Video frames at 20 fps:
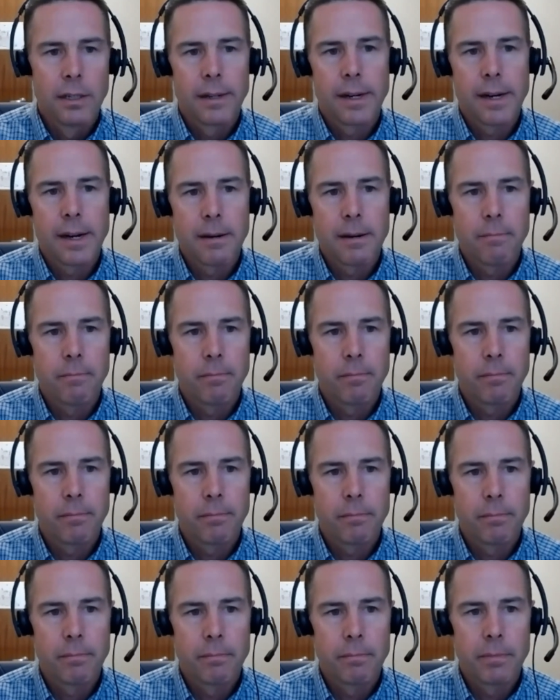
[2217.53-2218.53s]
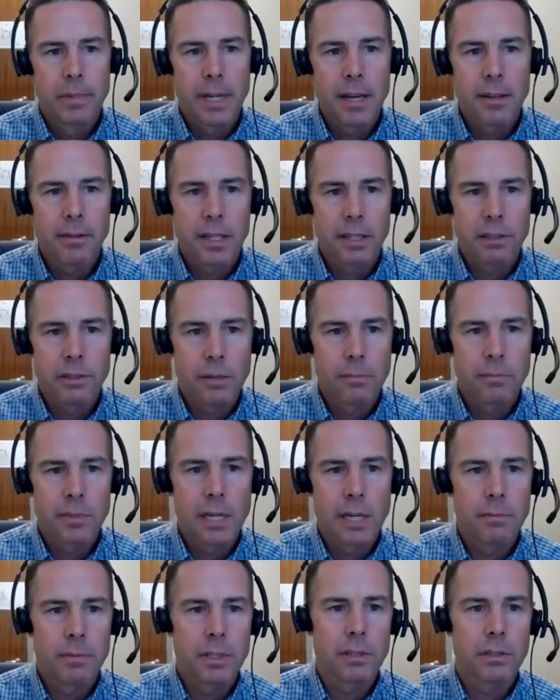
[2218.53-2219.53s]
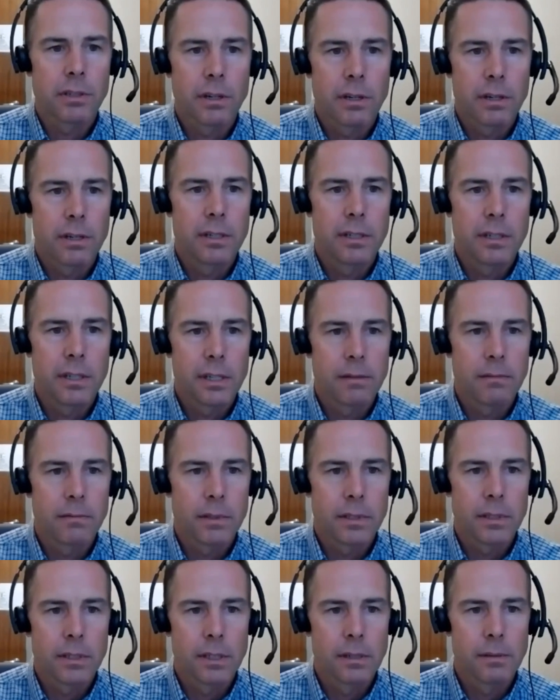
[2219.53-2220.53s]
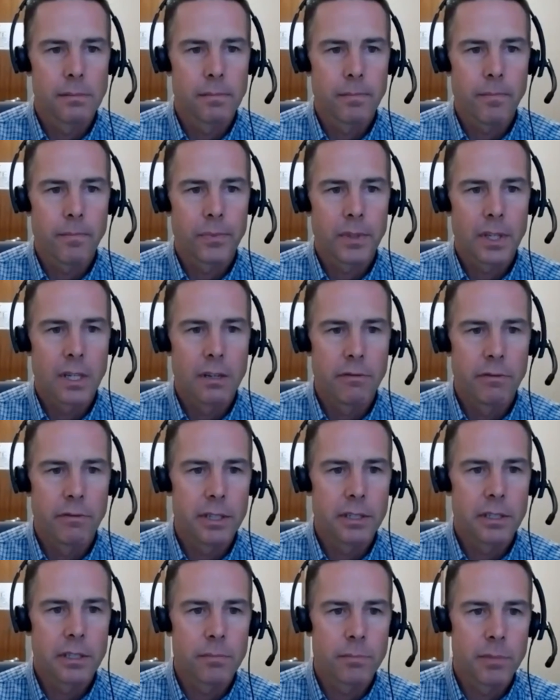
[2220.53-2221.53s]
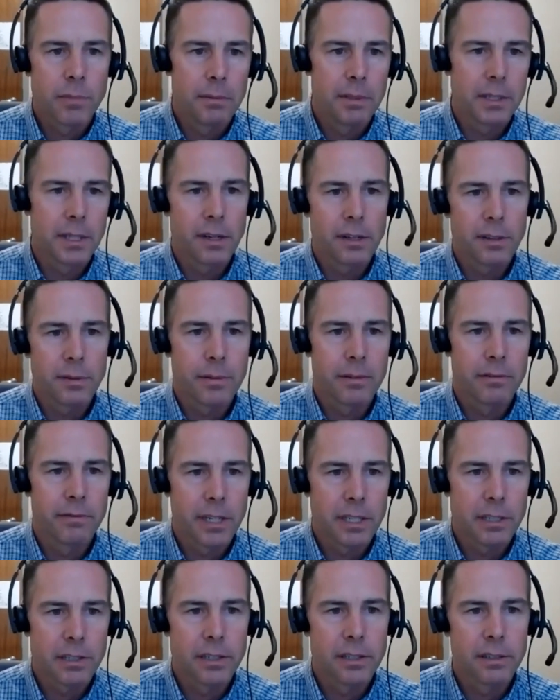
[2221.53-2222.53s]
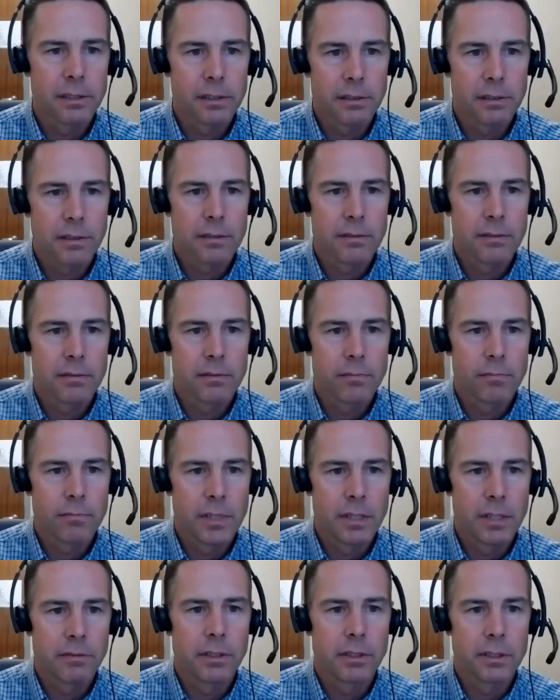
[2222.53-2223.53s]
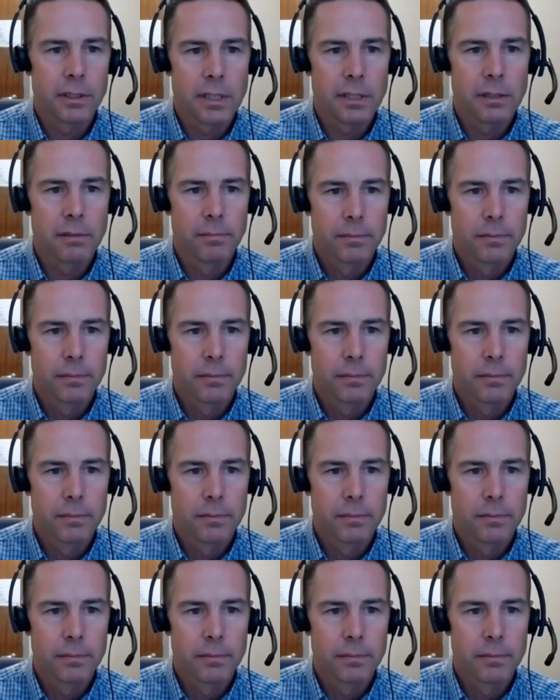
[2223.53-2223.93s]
Um, but I think sometimes it's hard to, to convince public health professionals differently.